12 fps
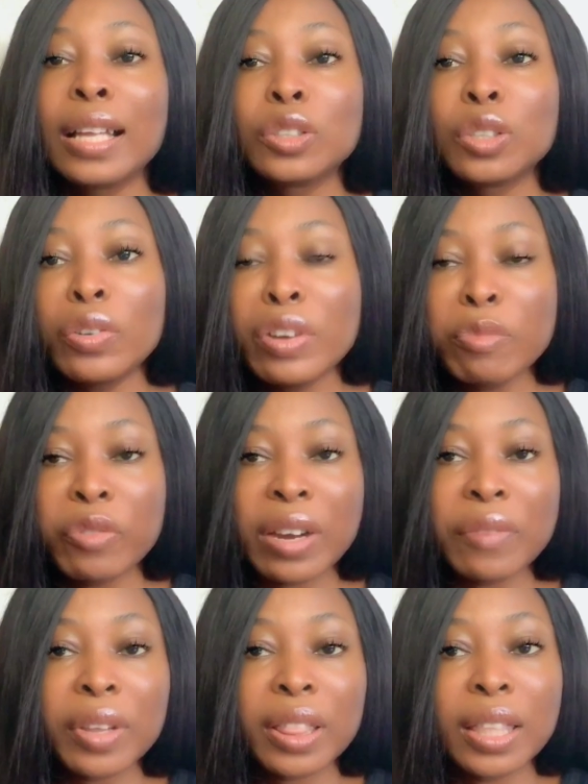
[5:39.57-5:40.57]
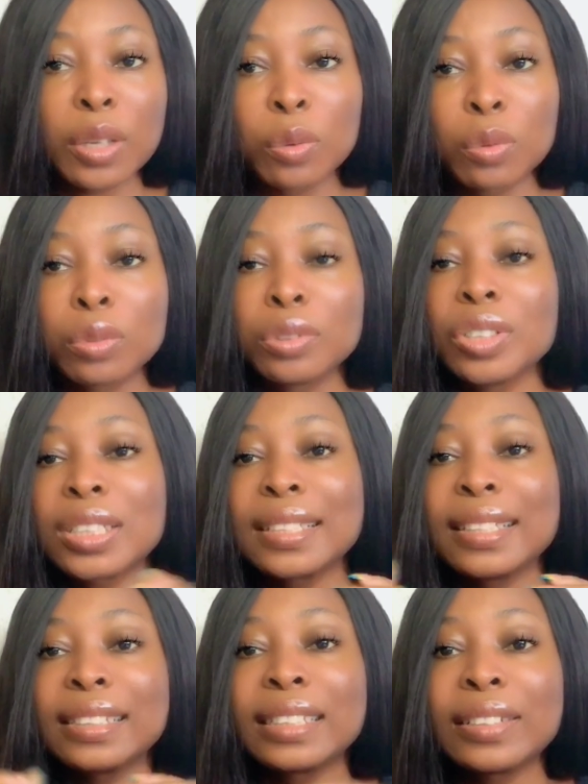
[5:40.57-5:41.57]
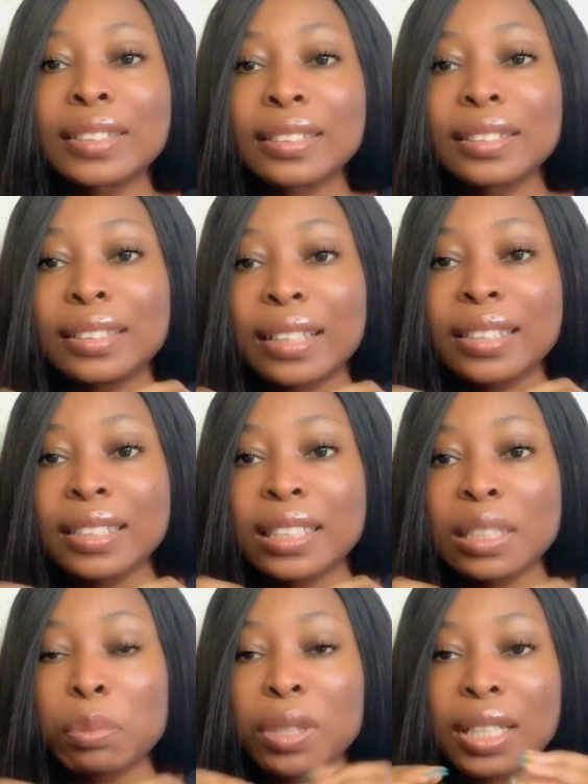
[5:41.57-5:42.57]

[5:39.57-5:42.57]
Don't remove everything. Just let it still be